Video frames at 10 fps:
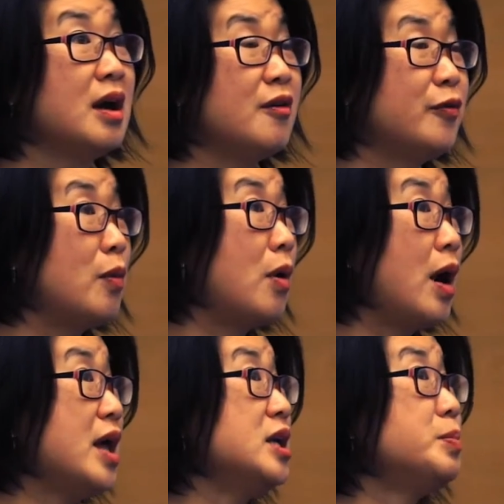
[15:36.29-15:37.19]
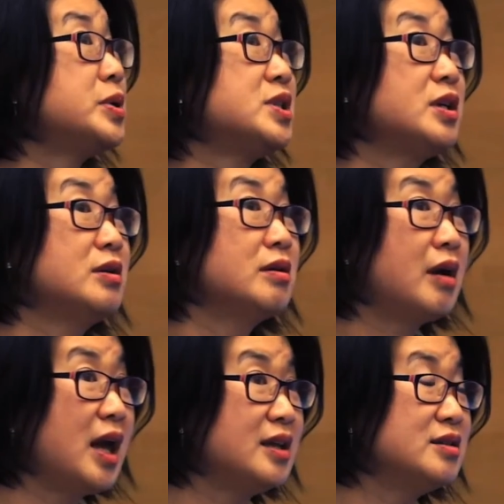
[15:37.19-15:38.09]
for any particular
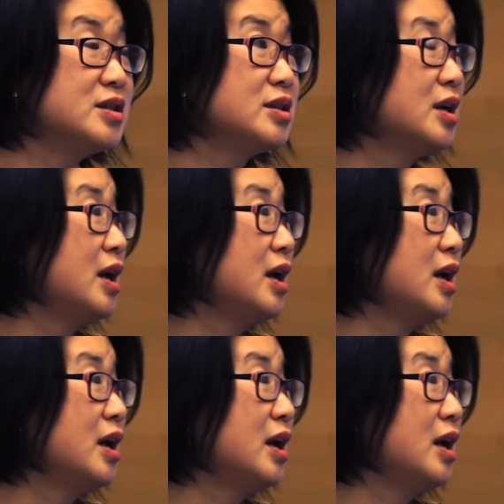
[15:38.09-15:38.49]
end,